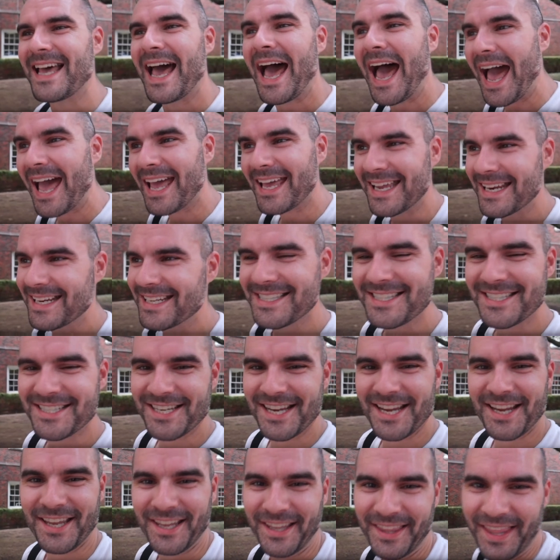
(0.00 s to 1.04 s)
hot and it's
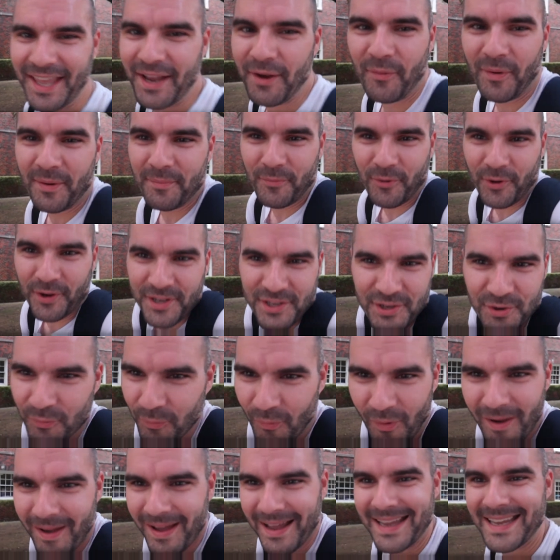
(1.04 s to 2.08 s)
chicken. Like, what more do you
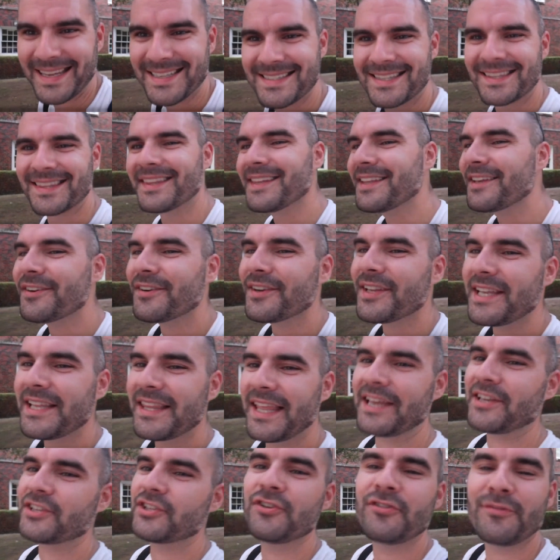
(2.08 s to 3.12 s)
want? It's literally
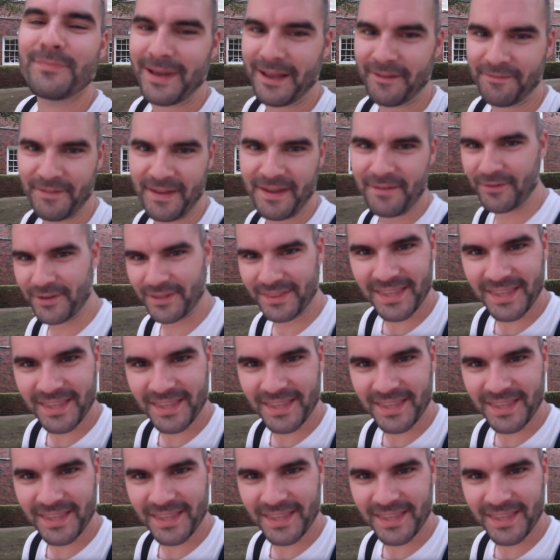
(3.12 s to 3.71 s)
like two of my favorite